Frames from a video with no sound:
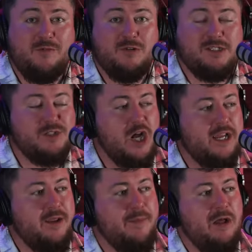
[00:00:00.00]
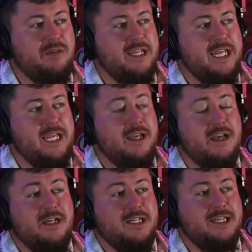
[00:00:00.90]
Of course, I'm talking about the
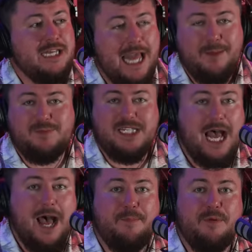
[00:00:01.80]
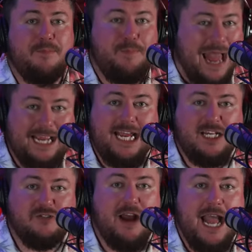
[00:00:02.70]
laptop
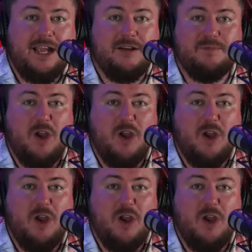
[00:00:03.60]
backing track